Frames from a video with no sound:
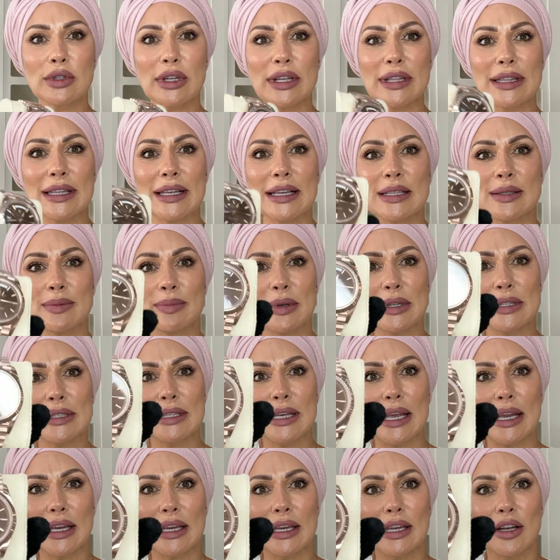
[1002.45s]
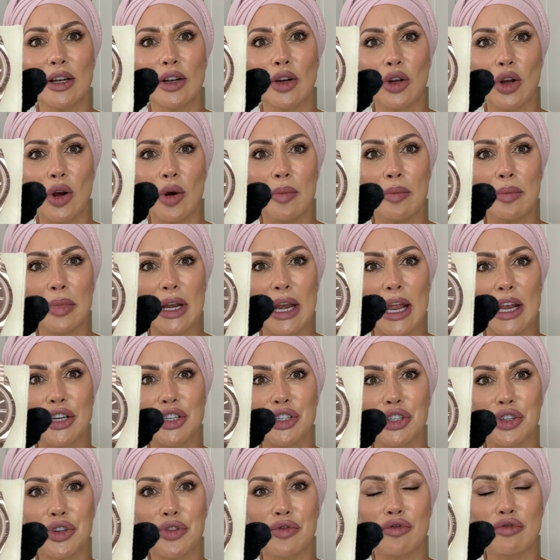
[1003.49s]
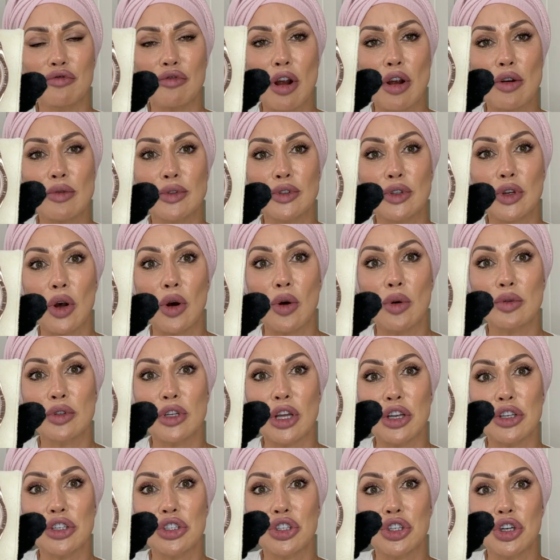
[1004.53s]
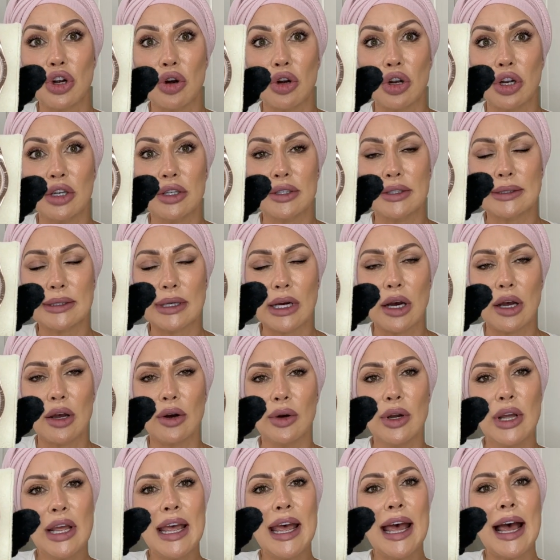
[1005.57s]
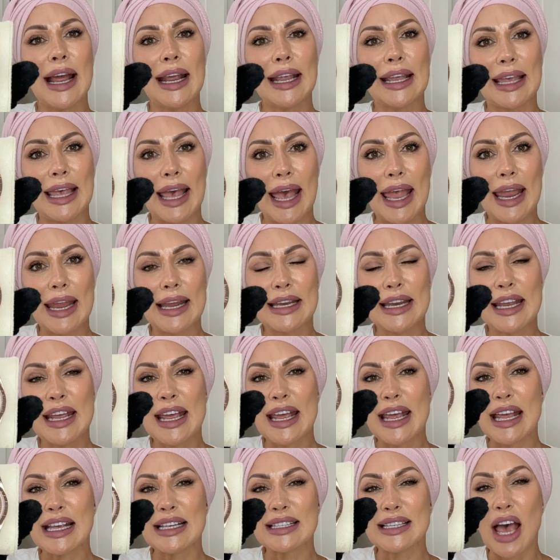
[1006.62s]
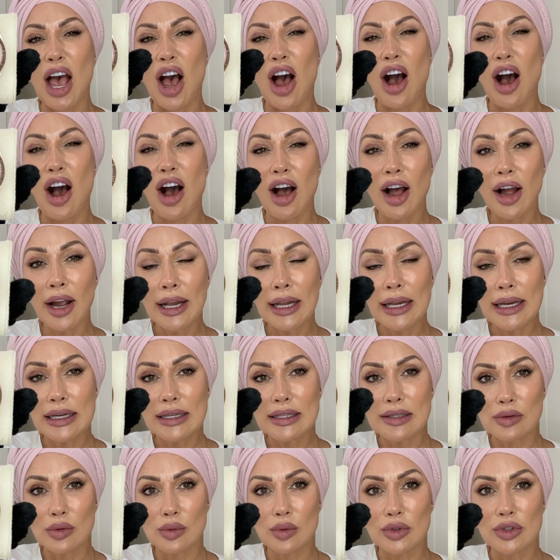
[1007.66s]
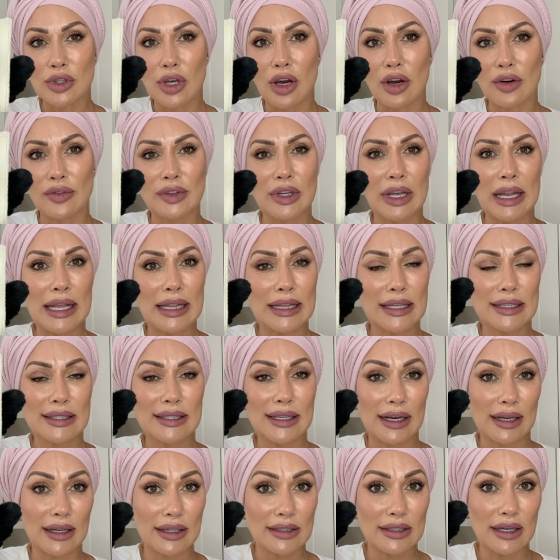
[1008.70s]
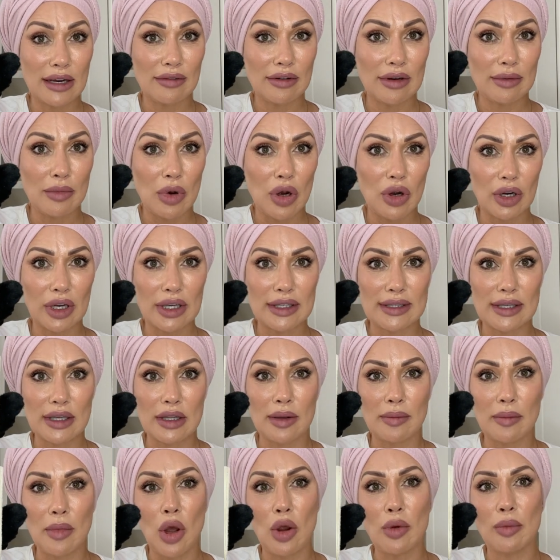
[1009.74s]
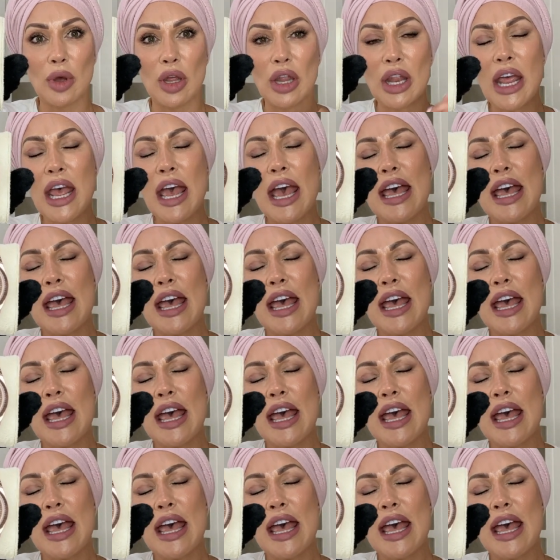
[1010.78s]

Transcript: And this particular combination of rose gold and chocolate dial, again, is highly sought after in the secondary markets at the moment.